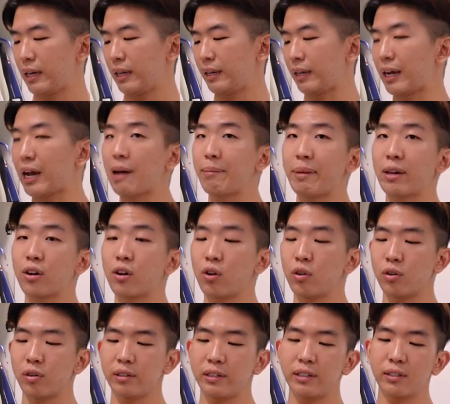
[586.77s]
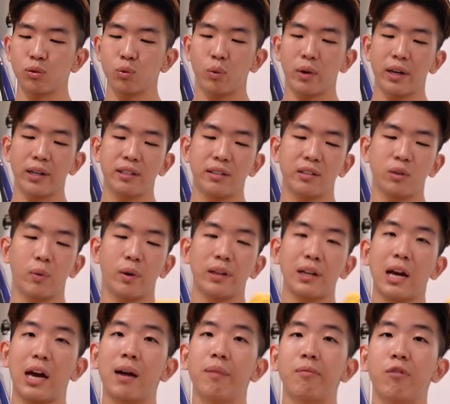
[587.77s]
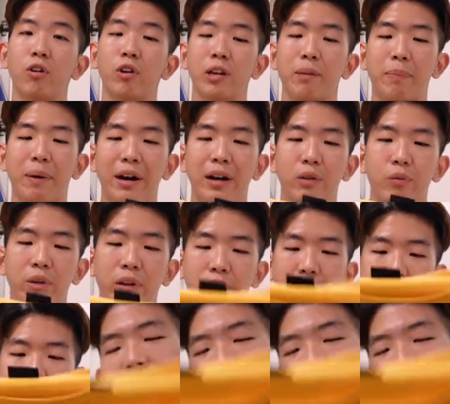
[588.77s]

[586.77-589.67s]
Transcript: They come and go. This one is the one that I'm going to part with.